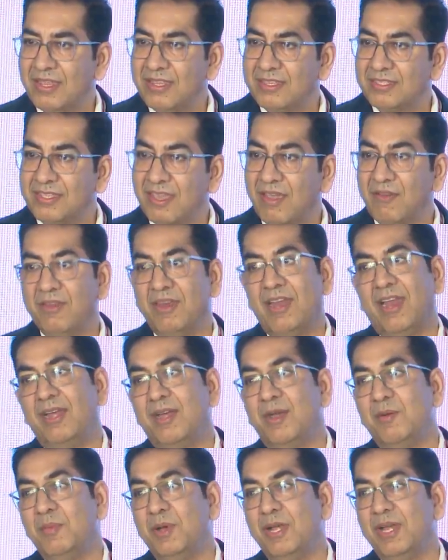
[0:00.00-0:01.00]

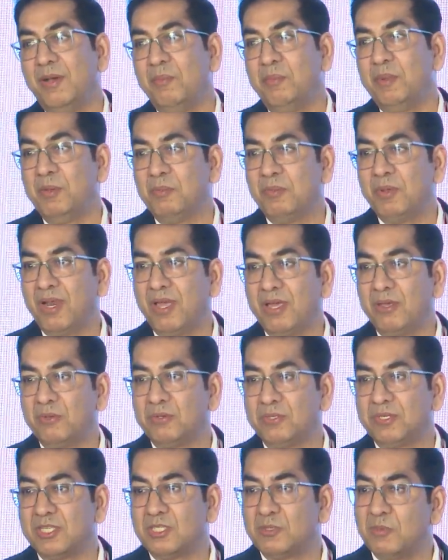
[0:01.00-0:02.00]
700 million people are
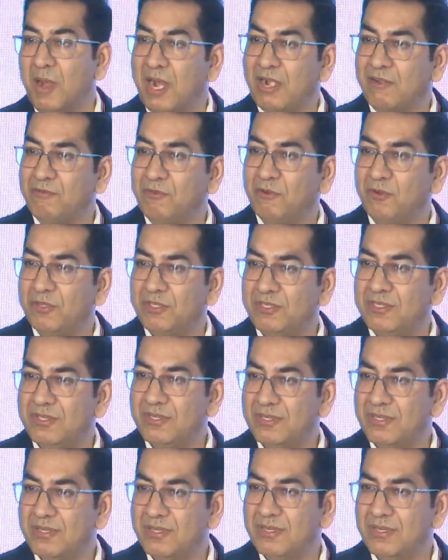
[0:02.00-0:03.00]
using. Smartphones,
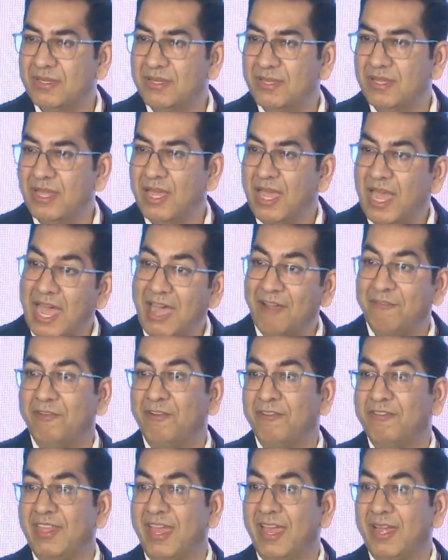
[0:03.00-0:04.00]
half
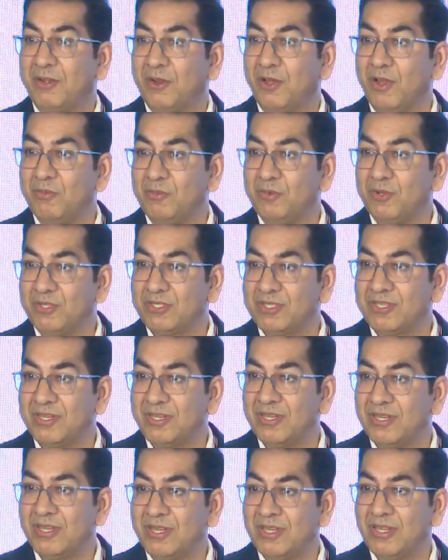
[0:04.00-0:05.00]
of that almost.
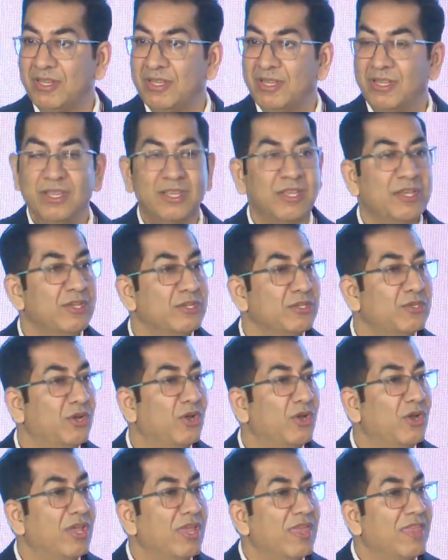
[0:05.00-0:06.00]

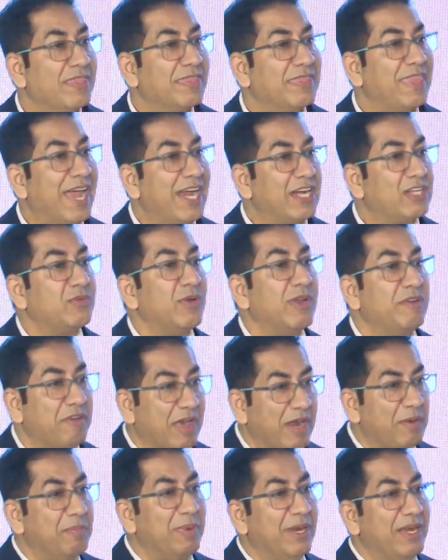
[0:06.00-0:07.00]
So that's why
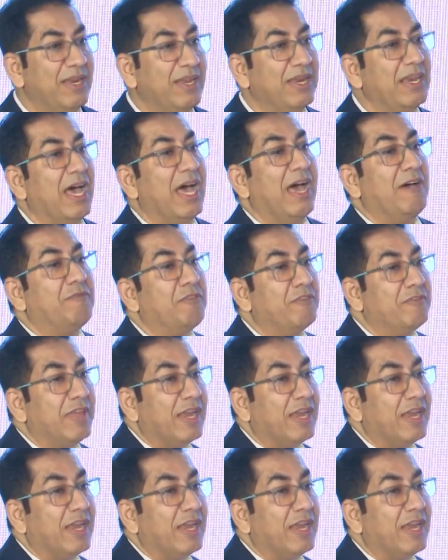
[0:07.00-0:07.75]
1 billion, half of